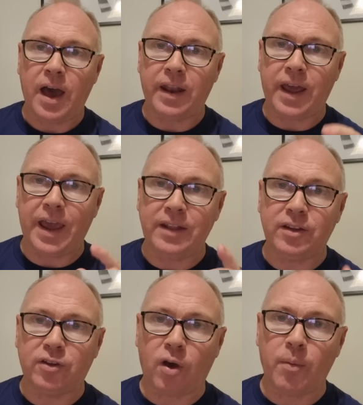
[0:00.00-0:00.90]
And it
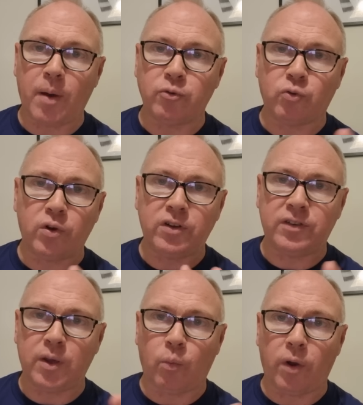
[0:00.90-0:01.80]
ended up, I was going to
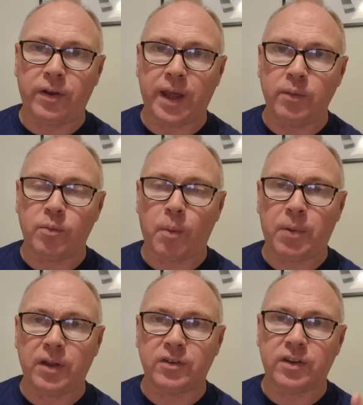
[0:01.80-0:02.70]
stay one night with my
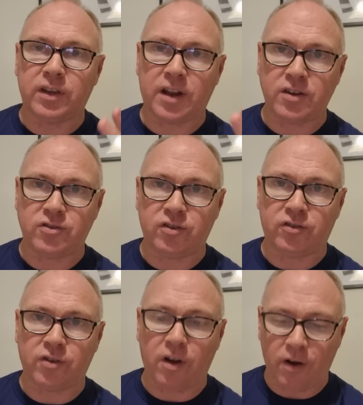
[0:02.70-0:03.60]
parents in the Christian
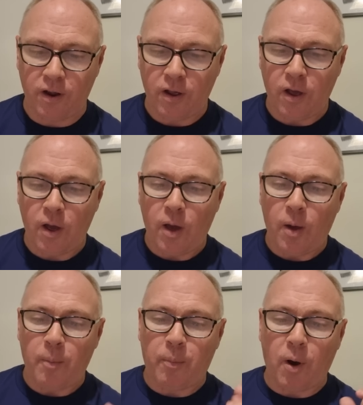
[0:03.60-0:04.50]
Sur,
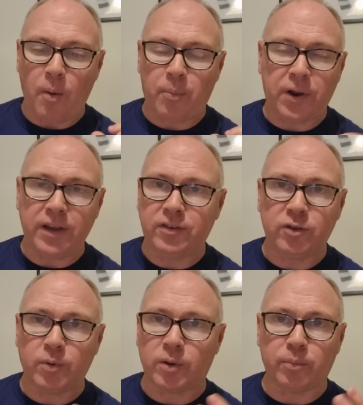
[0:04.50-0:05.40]
but
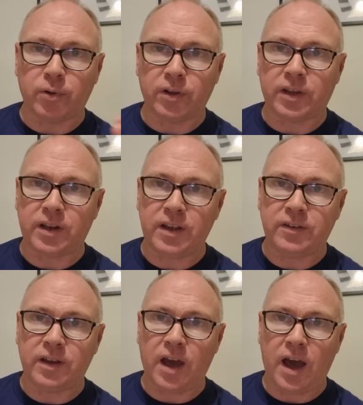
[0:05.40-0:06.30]
prices were completely
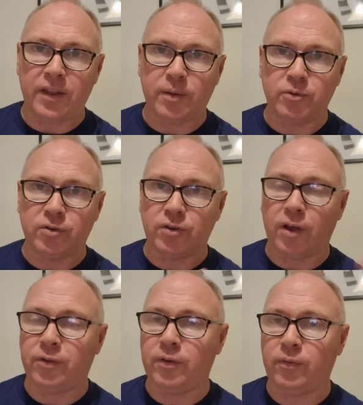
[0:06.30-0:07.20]
crazy and there was
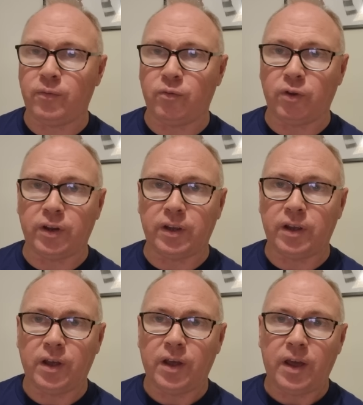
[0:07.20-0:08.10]
nothing really
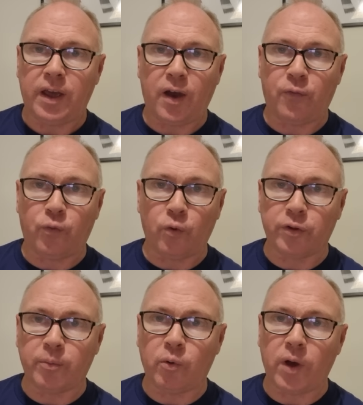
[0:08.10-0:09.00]

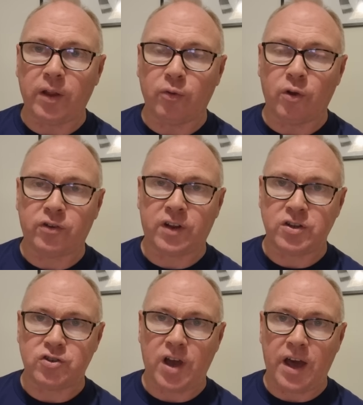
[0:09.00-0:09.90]
affordable in Los
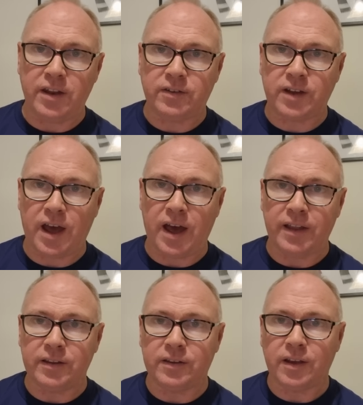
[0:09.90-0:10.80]
Cristianos,
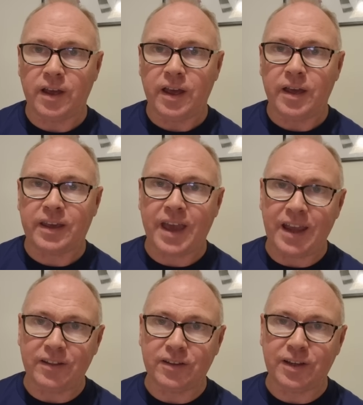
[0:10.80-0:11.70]
and
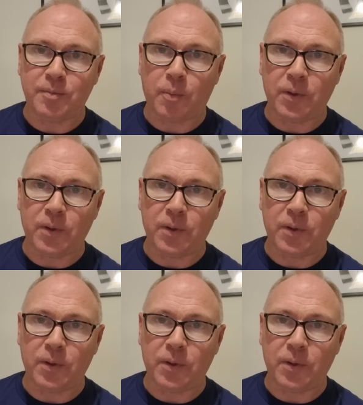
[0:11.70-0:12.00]
kindly my